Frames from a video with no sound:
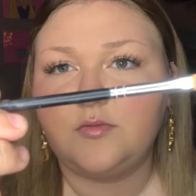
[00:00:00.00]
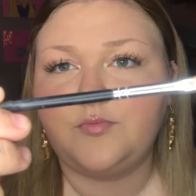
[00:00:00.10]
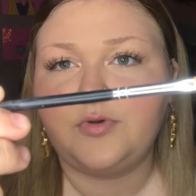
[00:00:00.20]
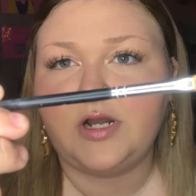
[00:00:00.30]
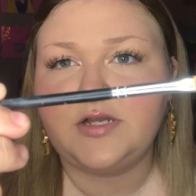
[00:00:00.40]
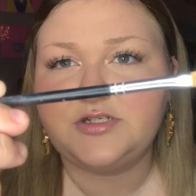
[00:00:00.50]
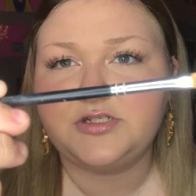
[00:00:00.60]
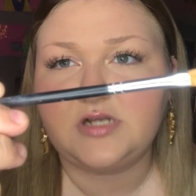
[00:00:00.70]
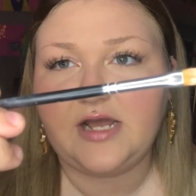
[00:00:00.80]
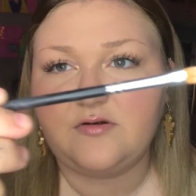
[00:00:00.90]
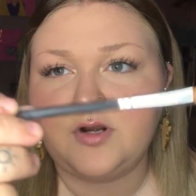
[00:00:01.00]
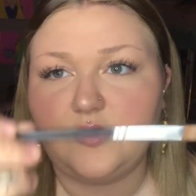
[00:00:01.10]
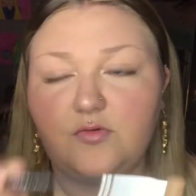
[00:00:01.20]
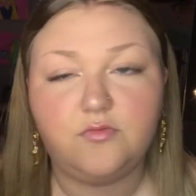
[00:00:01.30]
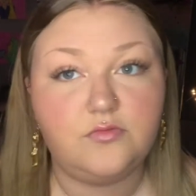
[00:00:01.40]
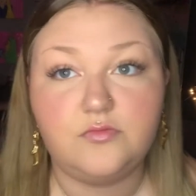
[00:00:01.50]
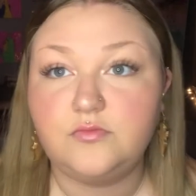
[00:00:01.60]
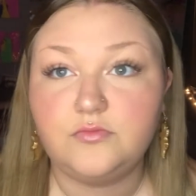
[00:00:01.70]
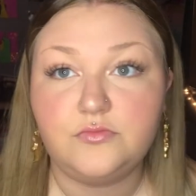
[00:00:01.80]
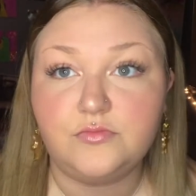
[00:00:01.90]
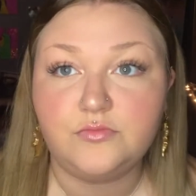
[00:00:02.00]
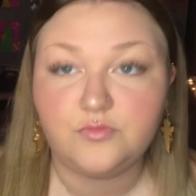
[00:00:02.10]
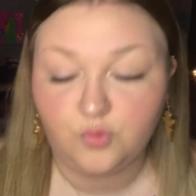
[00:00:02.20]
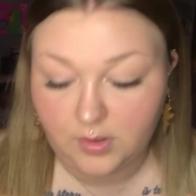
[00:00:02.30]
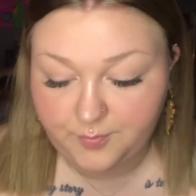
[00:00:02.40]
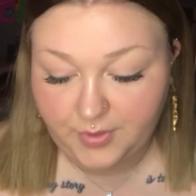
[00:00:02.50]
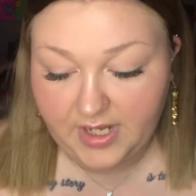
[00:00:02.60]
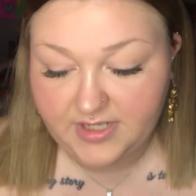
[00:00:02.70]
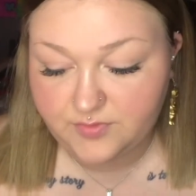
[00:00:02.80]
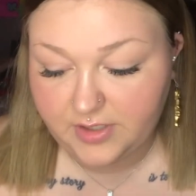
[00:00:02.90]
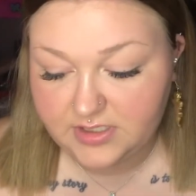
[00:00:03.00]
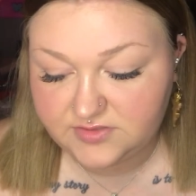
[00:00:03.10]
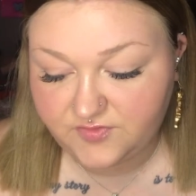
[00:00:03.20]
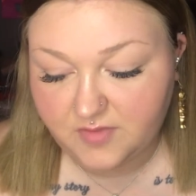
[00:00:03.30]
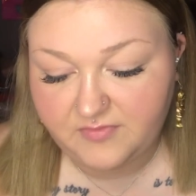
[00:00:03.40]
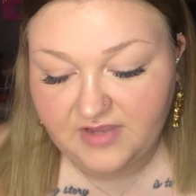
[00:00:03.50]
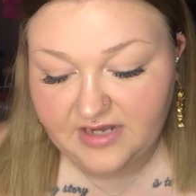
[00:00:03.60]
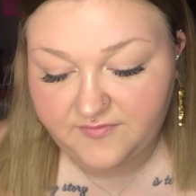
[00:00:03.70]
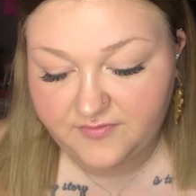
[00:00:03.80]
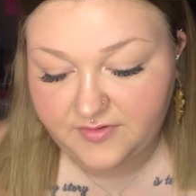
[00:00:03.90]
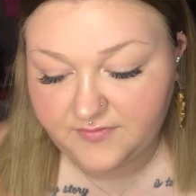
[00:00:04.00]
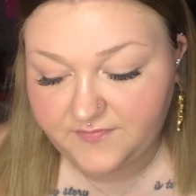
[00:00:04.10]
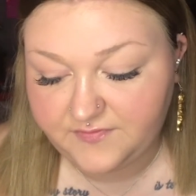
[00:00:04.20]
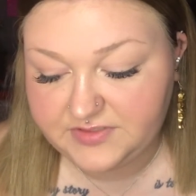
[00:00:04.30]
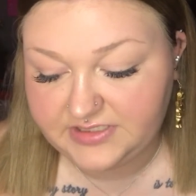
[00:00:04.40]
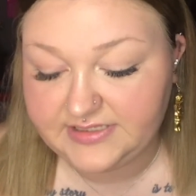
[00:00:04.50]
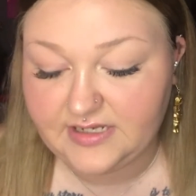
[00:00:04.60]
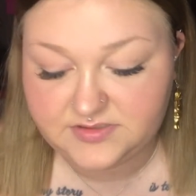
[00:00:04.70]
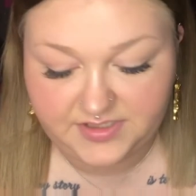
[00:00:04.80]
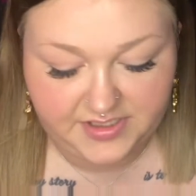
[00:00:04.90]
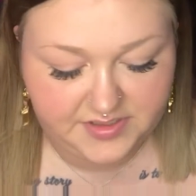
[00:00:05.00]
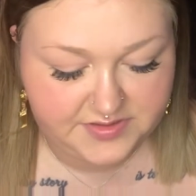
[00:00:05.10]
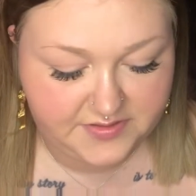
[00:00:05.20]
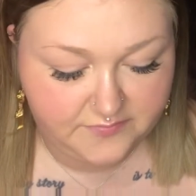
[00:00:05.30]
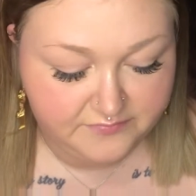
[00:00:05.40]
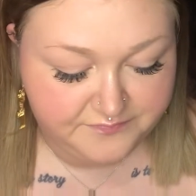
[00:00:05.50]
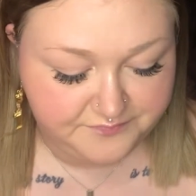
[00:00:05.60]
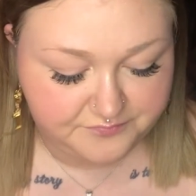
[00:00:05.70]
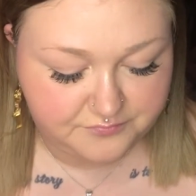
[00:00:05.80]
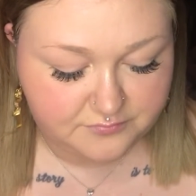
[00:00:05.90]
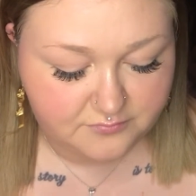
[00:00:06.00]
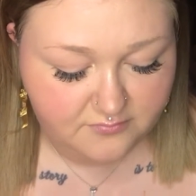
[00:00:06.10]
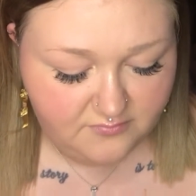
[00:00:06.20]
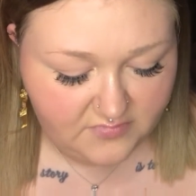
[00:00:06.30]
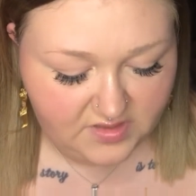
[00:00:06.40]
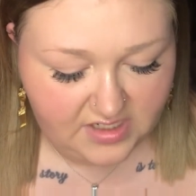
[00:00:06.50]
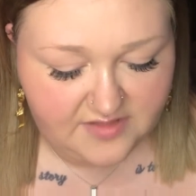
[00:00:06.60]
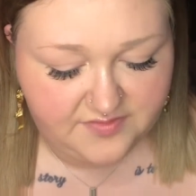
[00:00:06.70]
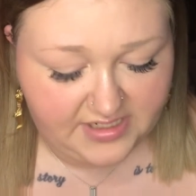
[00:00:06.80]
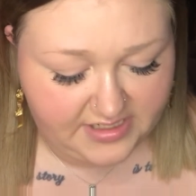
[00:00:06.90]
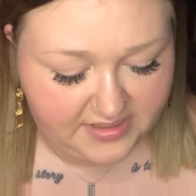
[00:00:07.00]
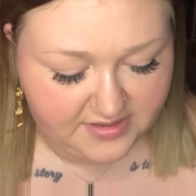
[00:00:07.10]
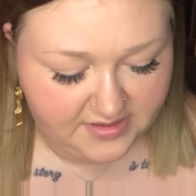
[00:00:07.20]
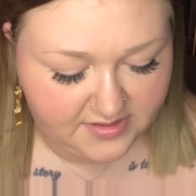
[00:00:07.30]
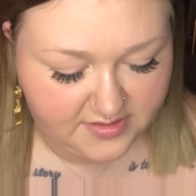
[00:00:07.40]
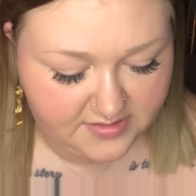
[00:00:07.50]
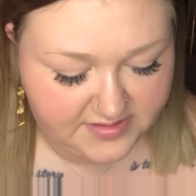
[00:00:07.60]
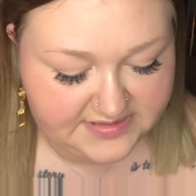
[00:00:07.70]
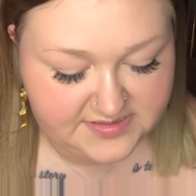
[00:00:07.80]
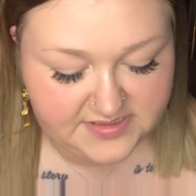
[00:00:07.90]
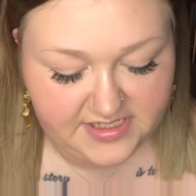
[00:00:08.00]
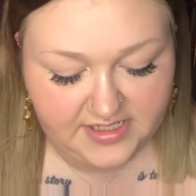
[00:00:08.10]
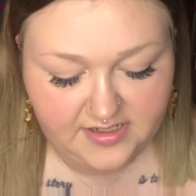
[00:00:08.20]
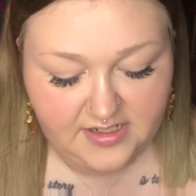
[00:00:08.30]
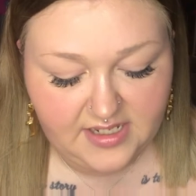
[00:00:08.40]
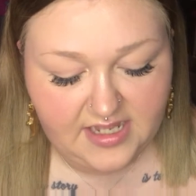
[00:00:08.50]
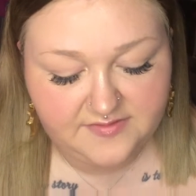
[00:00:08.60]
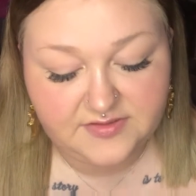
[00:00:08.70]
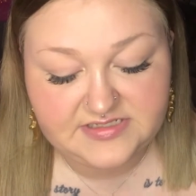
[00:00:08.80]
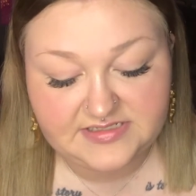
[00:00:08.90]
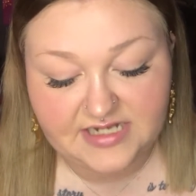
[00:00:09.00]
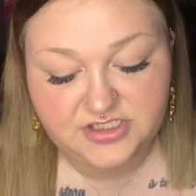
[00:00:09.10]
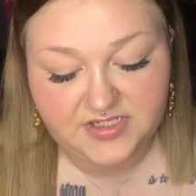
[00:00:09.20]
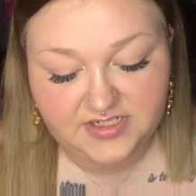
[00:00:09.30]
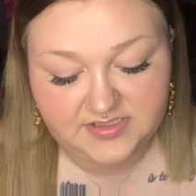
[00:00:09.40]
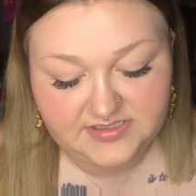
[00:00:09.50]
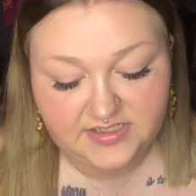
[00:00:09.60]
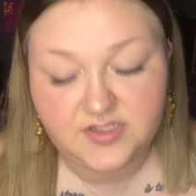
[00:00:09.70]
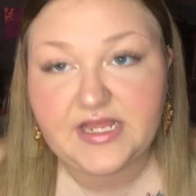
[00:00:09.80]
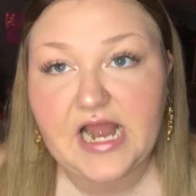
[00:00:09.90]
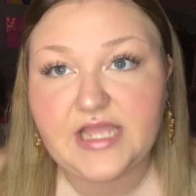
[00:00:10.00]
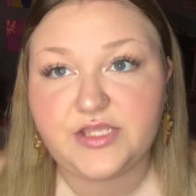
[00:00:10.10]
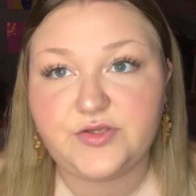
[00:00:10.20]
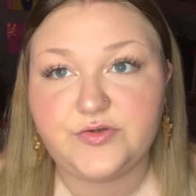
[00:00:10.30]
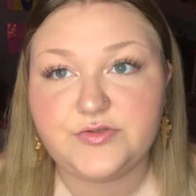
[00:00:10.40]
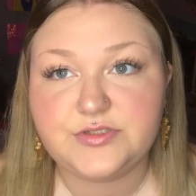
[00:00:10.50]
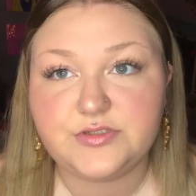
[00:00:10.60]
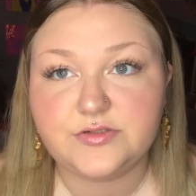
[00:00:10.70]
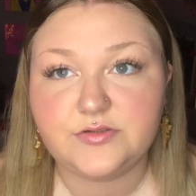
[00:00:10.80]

brush. I don't know what brand, where it's from. I've had it for 15,000 years. And then this is actually the concealer that I use